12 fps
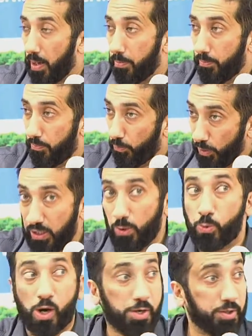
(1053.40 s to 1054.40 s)
I'm
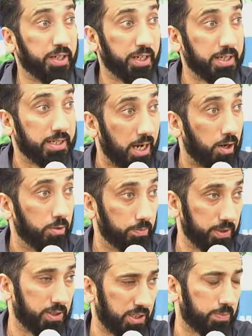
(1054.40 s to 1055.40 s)
really watering it
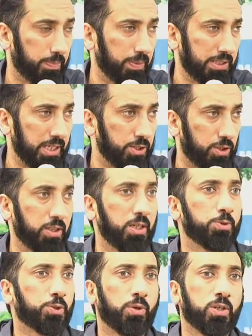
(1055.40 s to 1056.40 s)
down, but just essentially
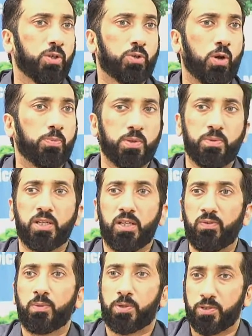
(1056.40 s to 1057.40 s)
he was going to grow up to be an
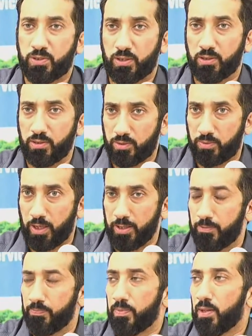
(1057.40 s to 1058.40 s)
evil person,
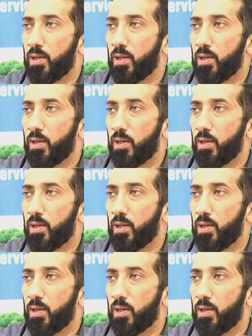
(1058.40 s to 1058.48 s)
right?